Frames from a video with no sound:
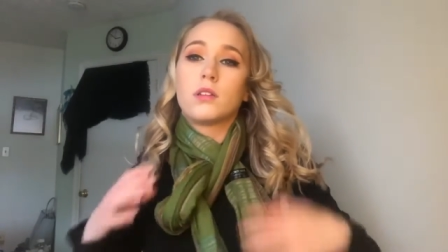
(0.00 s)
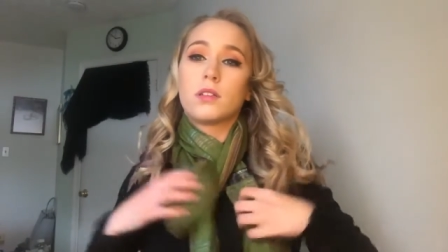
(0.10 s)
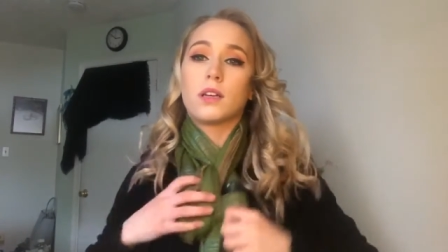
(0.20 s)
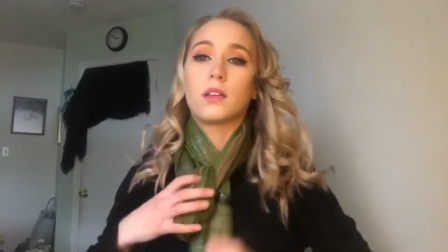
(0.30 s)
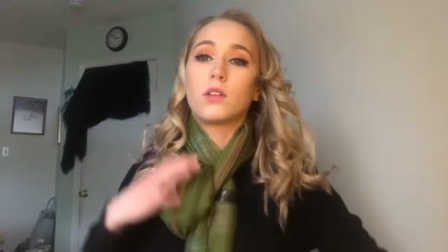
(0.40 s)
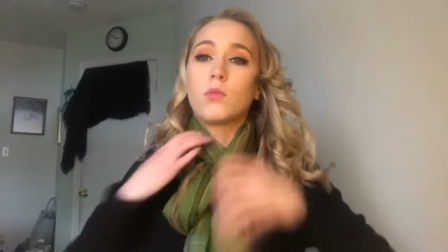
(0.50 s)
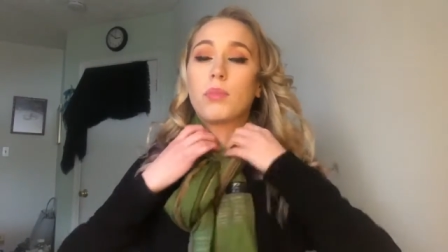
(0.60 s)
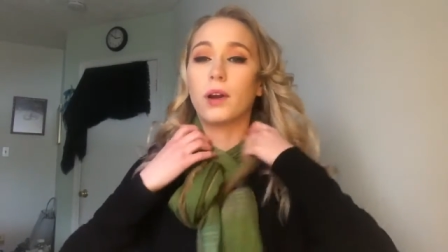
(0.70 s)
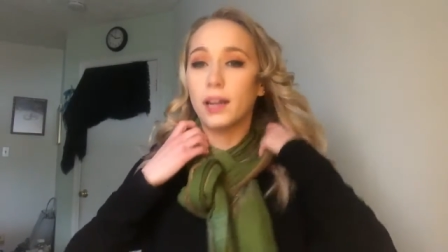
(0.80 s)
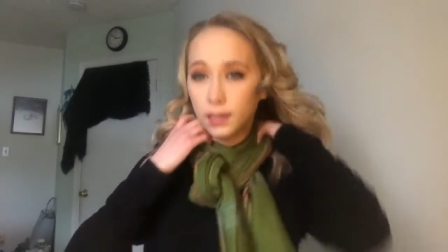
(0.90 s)
It's like a little
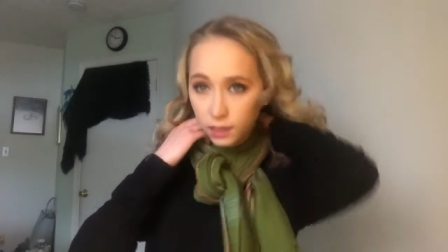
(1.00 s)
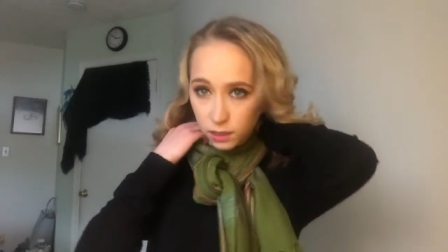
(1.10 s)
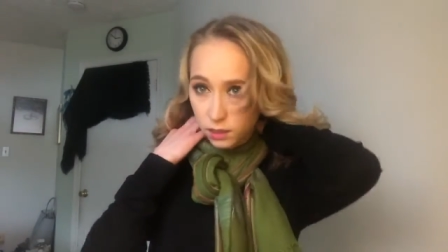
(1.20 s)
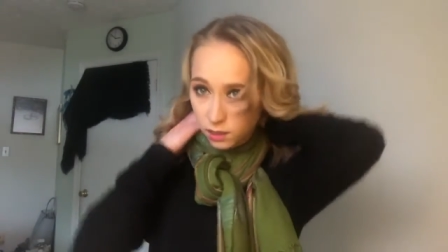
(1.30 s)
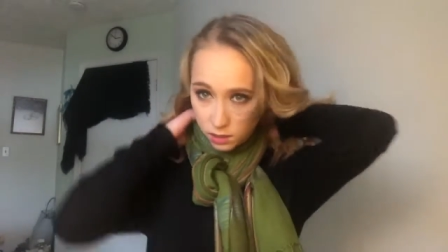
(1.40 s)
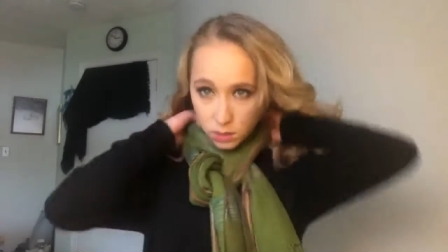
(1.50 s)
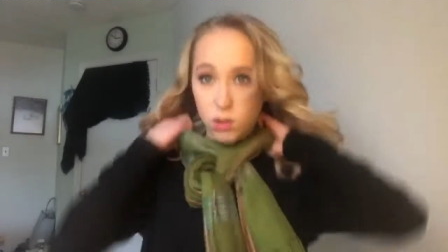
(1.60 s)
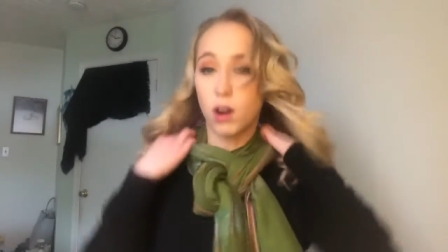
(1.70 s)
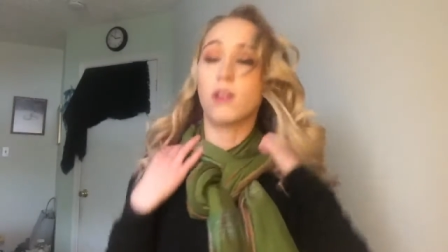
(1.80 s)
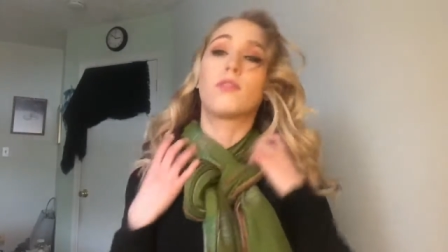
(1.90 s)
braided
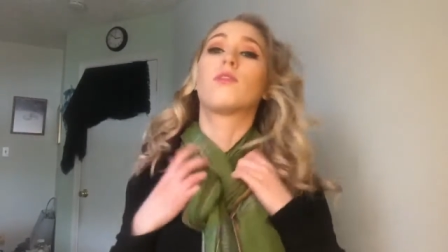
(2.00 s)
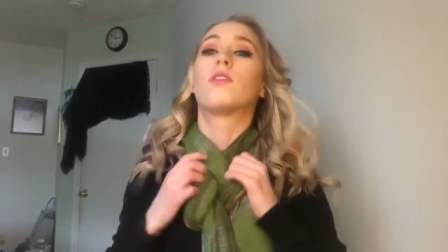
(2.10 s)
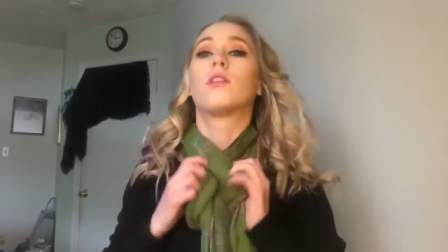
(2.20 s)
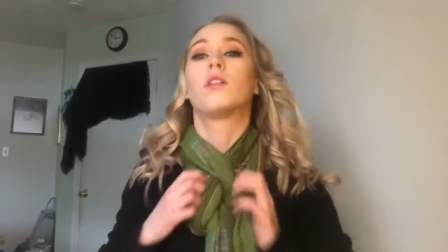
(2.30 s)
scarf.